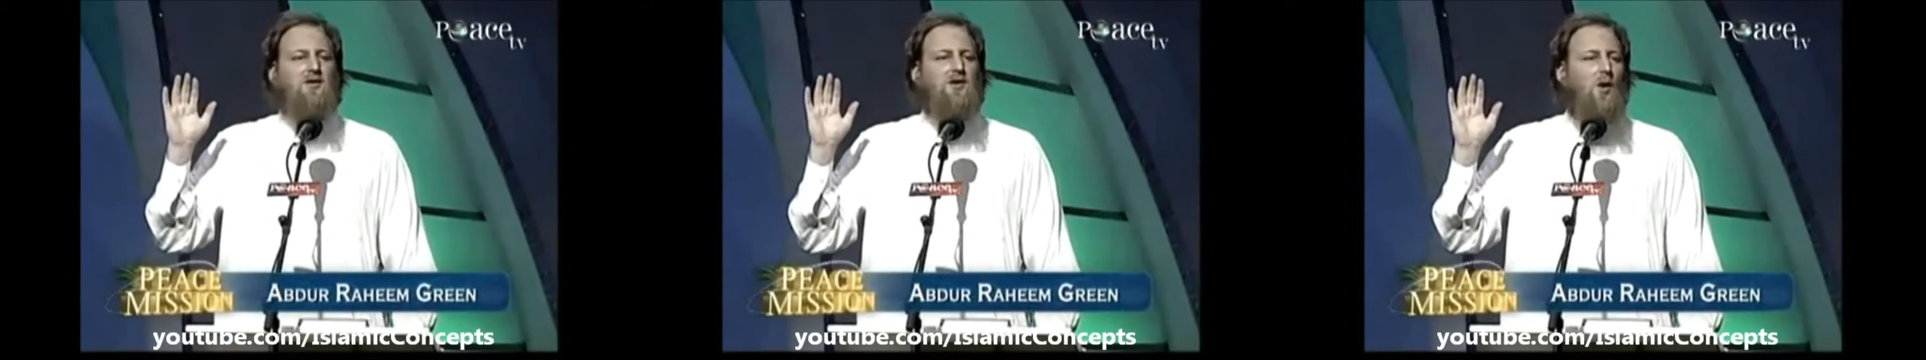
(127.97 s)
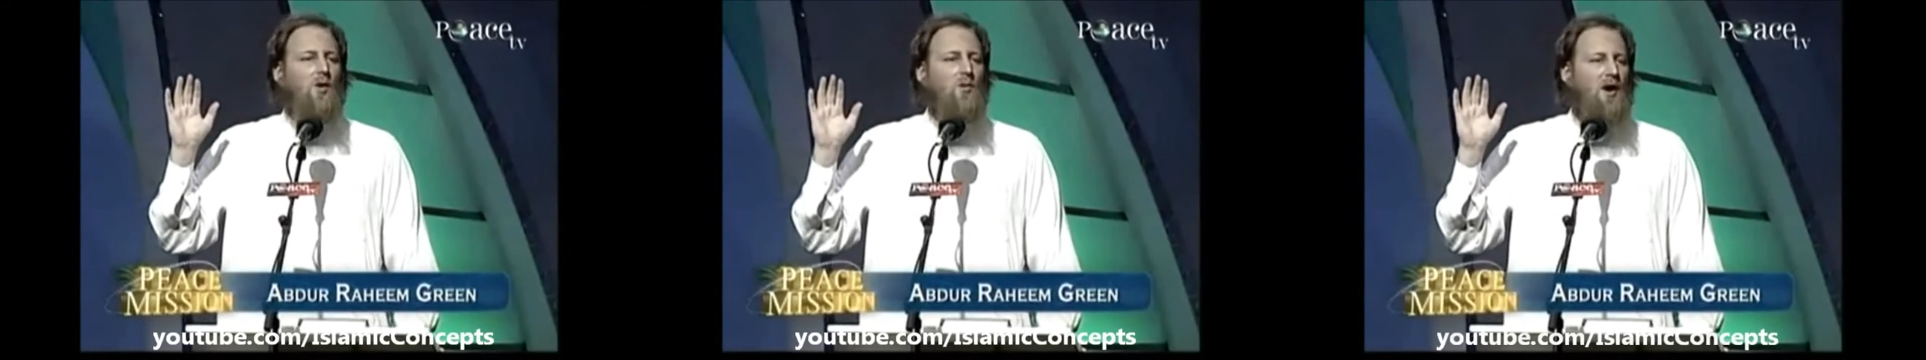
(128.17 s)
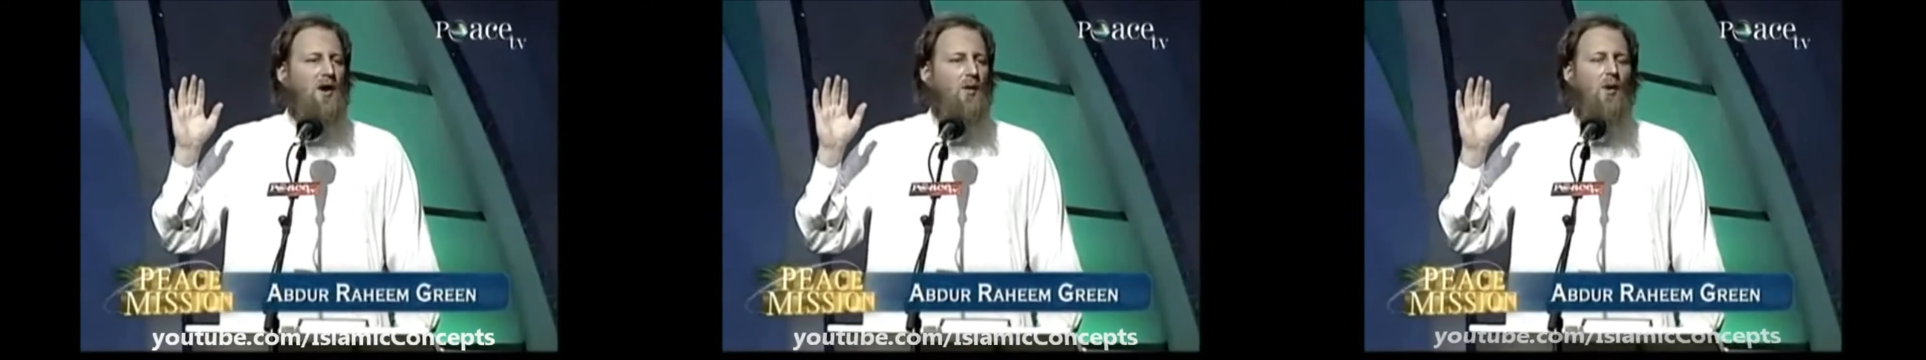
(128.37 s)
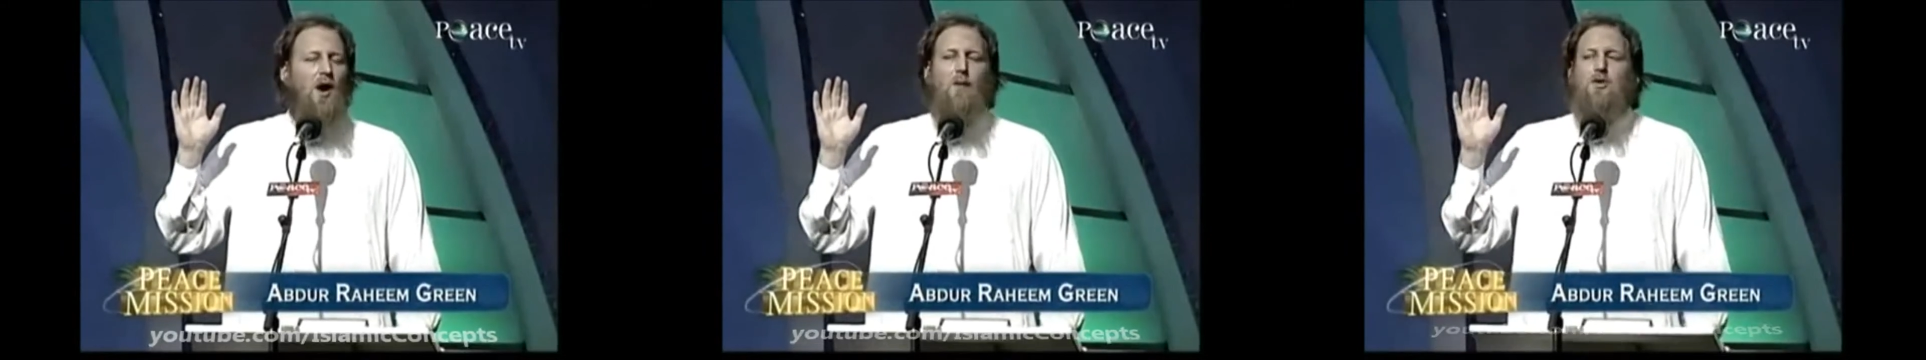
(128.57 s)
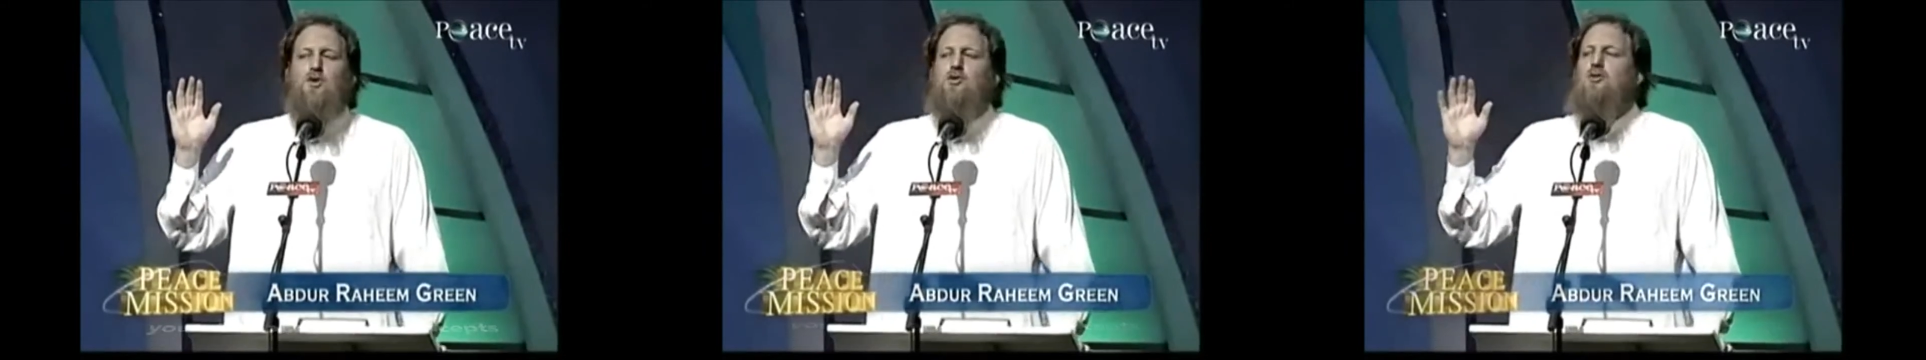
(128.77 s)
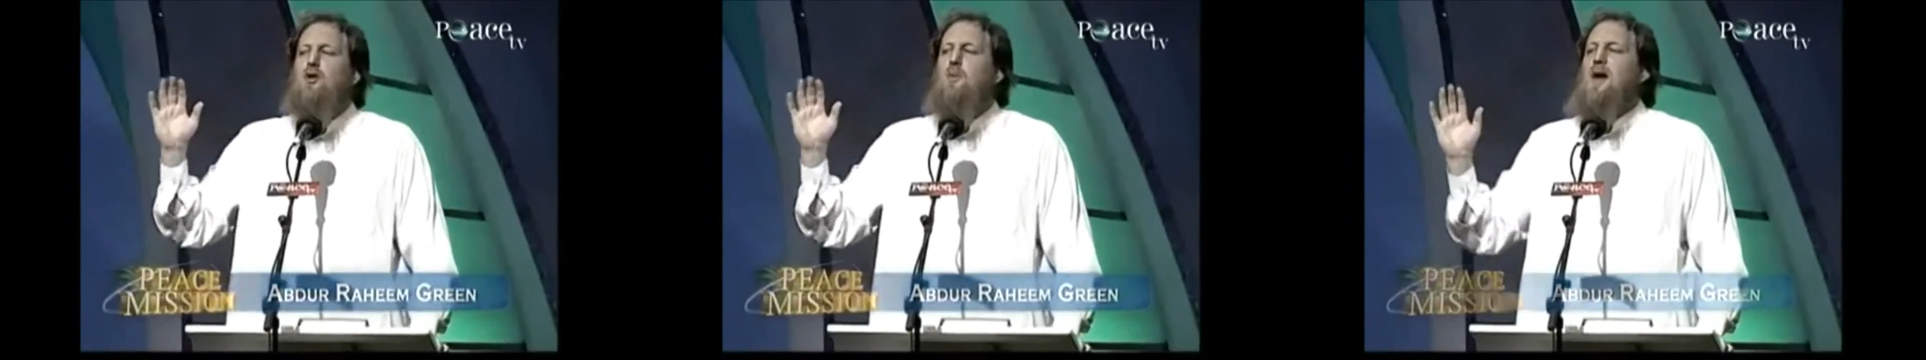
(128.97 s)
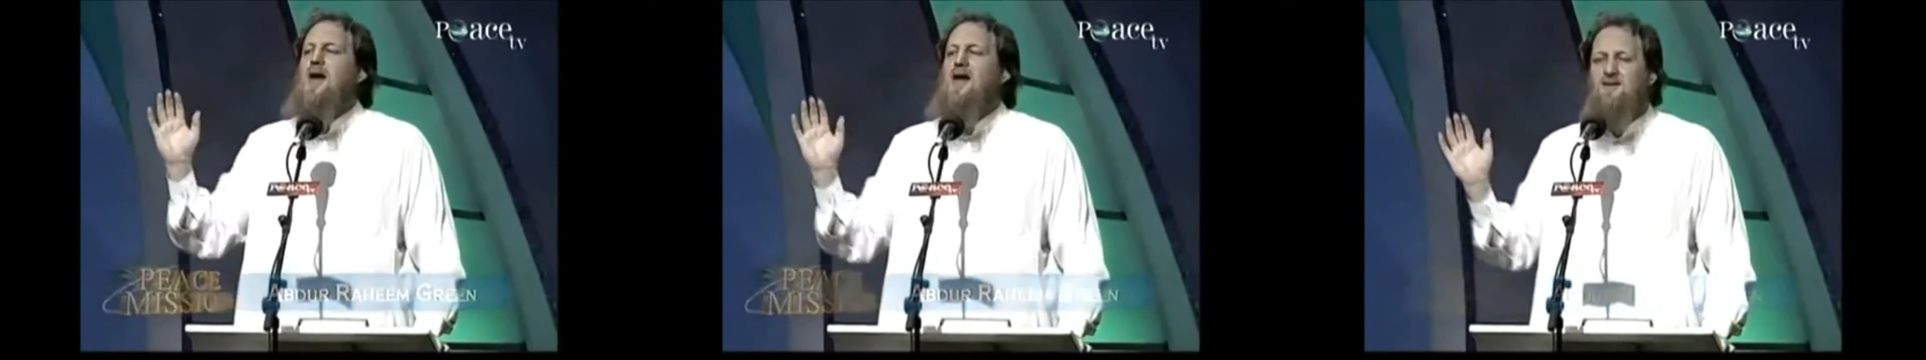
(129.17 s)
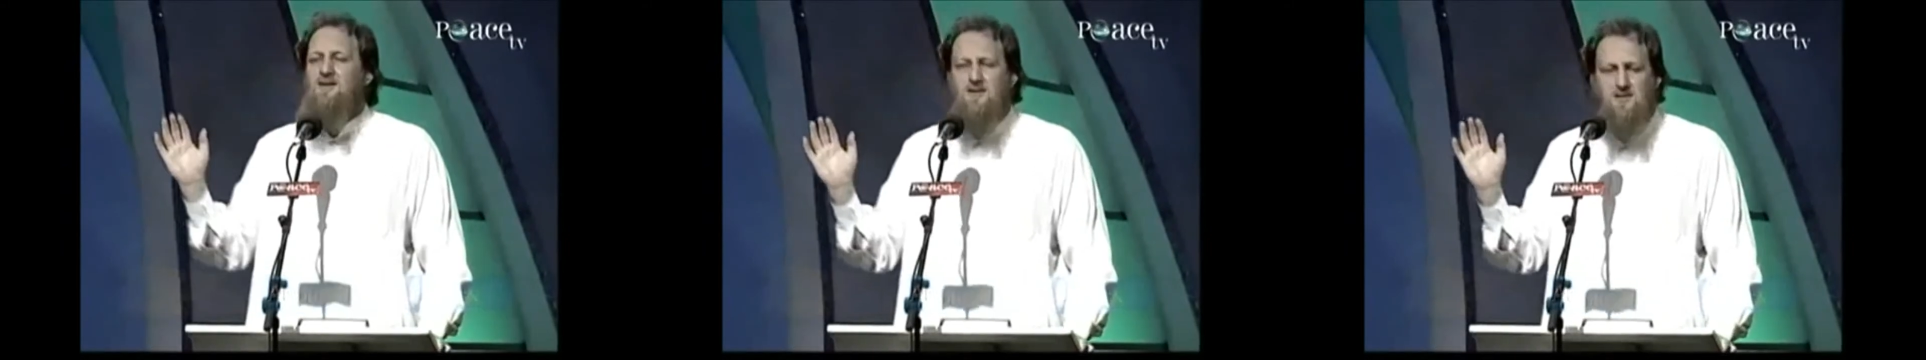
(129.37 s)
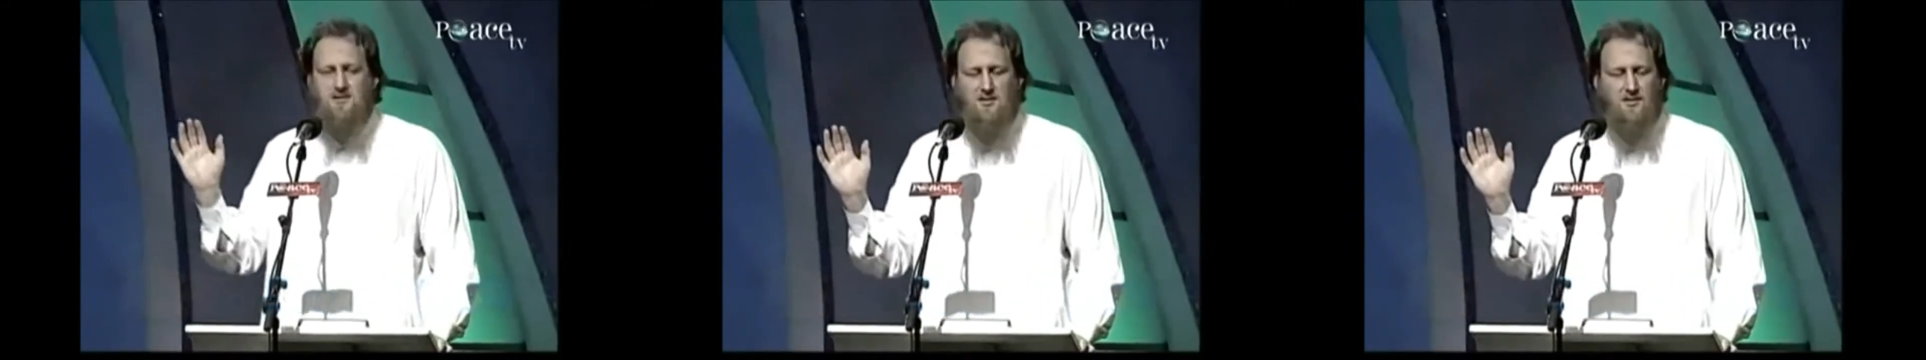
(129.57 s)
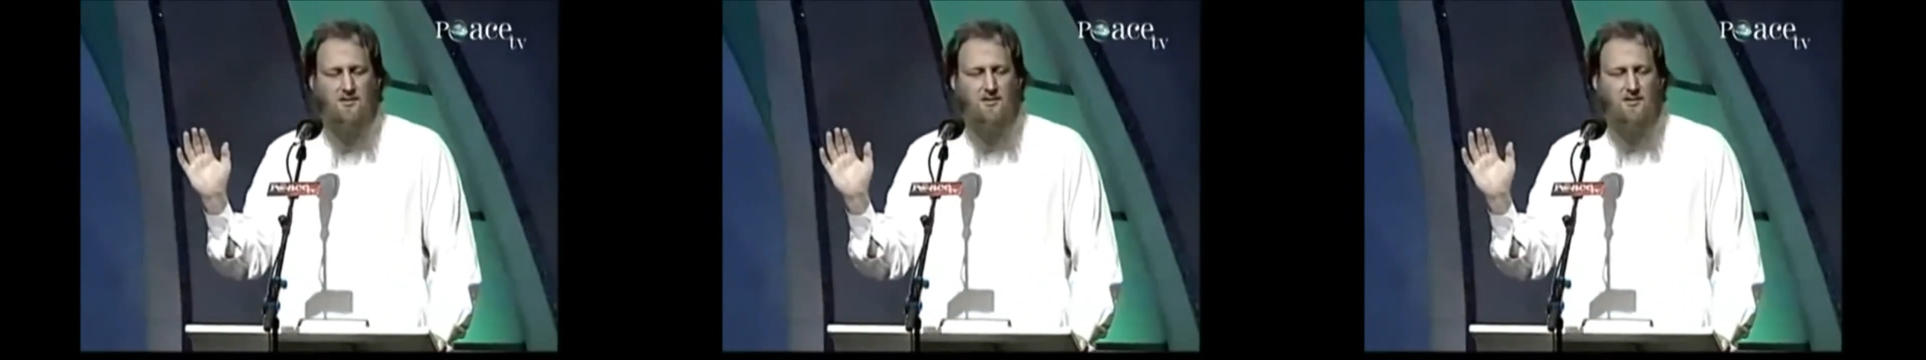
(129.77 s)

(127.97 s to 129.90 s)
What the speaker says: tawbah. Why would you repent